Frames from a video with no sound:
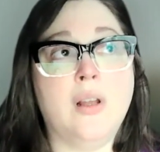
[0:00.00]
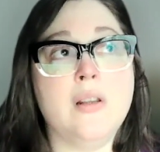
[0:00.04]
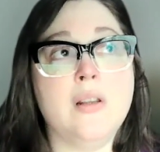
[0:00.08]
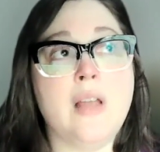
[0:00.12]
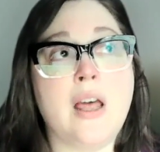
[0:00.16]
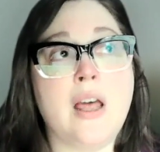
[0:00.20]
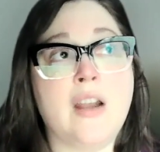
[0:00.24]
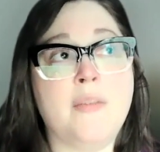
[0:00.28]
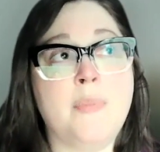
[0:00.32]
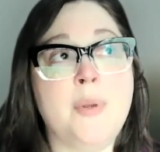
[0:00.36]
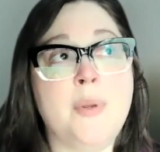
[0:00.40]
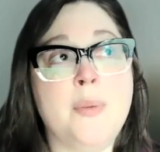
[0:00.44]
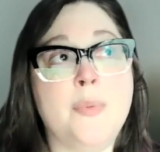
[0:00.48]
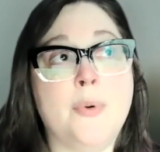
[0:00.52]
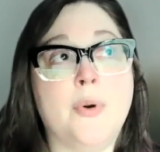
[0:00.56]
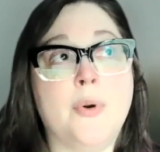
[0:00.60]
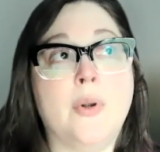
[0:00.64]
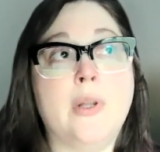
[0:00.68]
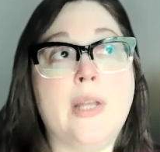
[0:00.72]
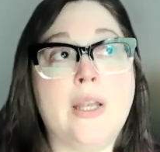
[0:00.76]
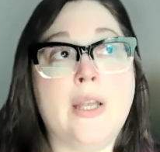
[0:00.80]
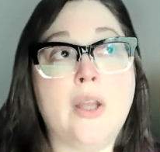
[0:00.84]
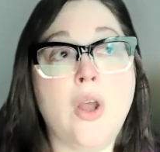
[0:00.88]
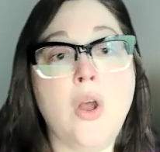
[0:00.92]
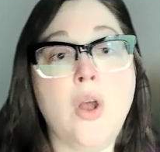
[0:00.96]
a lot of people
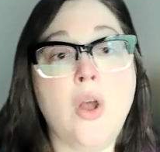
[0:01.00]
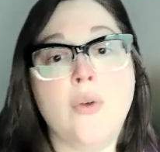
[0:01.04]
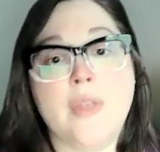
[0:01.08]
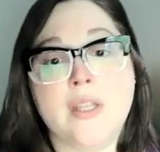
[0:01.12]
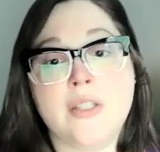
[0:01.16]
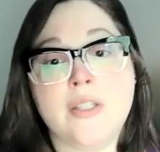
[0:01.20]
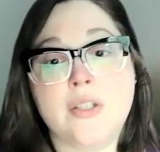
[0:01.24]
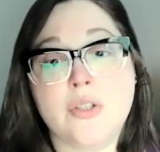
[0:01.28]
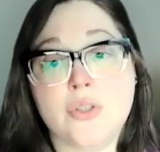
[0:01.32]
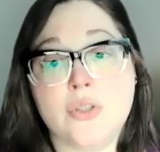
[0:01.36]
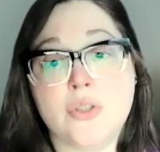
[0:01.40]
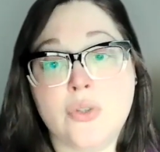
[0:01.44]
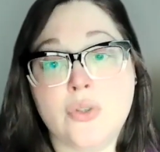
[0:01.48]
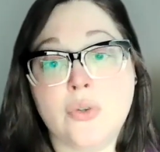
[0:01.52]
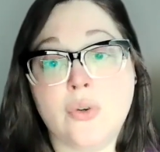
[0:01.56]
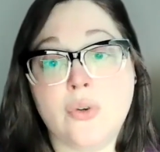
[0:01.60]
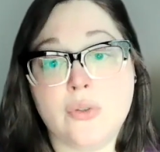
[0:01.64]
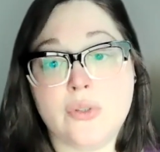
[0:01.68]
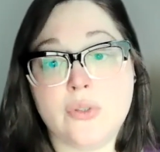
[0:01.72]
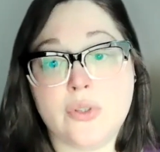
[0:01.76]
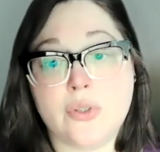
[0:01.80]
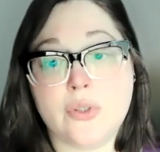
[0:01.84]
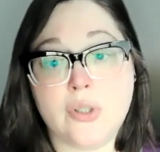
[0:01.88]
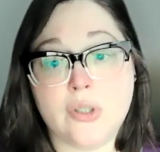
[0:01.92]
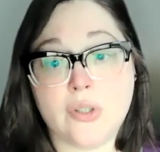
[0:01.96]
are like oh that's a
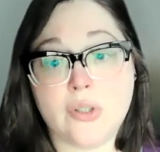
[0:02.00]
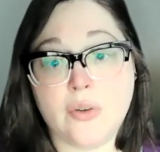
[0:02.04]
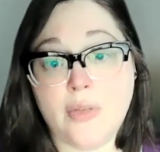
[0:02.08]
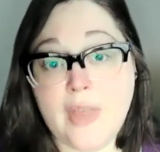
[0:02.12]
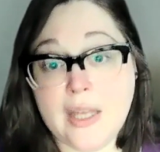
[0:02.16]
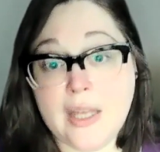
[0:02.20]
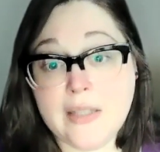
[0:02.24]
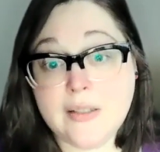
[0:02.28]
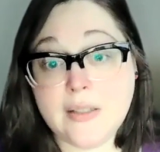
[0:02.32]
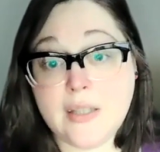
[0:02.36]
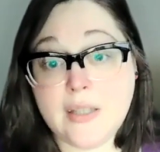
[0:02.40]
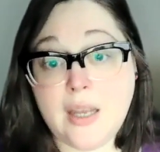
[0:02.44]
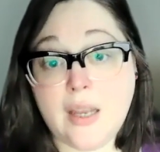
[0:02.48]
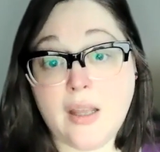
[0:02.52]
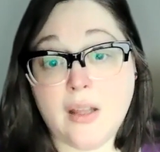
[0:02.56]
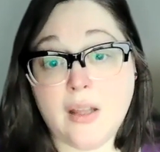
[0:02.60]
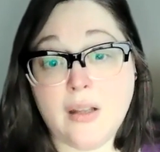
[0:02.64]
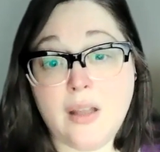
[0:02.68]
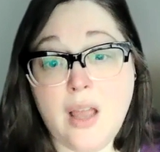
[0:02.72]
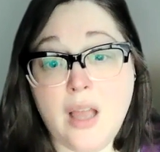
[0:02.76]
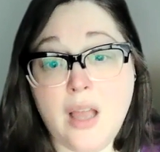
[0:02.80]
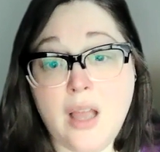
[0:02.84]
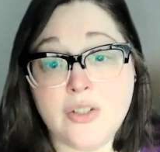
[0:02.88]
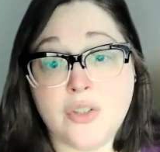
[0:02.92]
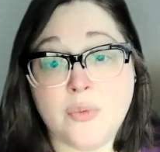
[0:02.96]
pseudo seizure that's
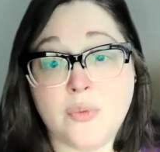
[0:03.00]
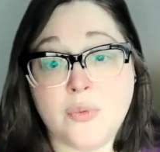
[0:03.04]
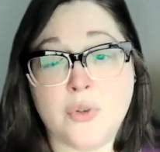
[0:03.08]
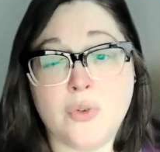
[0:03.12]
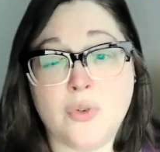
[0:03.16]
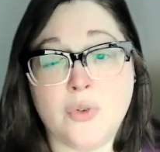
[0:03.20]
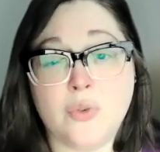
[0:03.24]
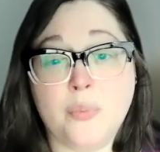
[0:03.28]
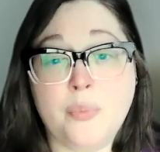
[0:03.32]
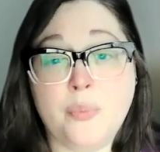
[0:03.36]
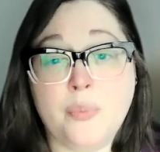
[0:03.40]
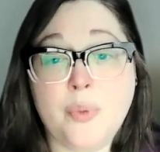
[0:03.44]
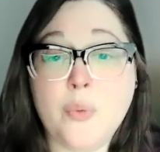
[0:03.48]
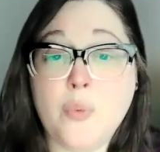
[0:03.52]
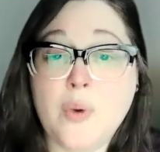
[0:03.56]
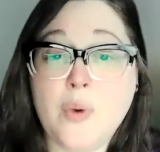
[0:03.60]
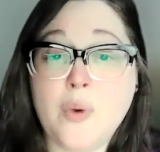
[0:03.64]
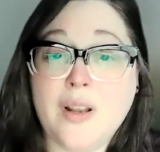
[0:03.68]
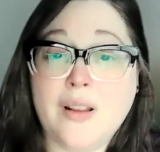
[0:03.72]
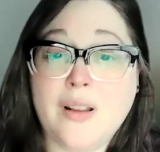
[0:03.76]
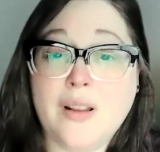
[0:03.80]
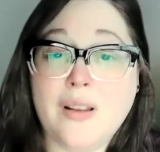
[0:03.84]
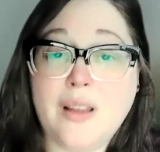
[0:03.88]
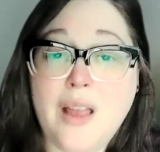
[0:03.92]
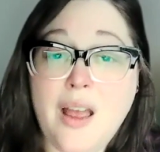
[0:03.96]
psychological but
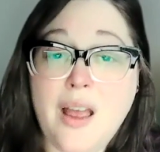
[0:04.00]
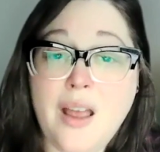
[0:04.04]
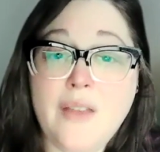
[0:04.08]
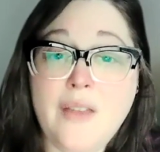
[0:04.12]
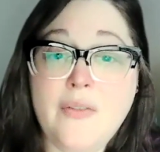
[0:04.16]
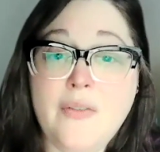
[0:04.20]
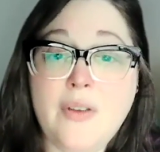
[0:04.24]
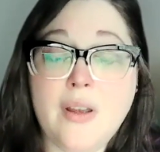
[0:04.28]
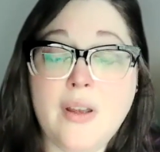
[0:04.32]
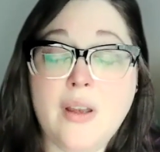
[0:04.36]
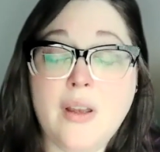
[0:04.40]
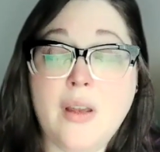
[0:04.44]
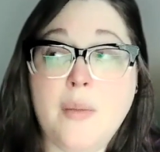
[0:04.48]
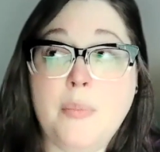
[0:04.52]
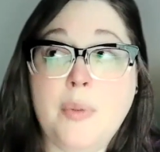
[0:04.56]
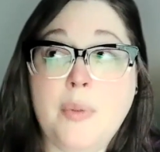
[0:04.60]
what a lot of uh,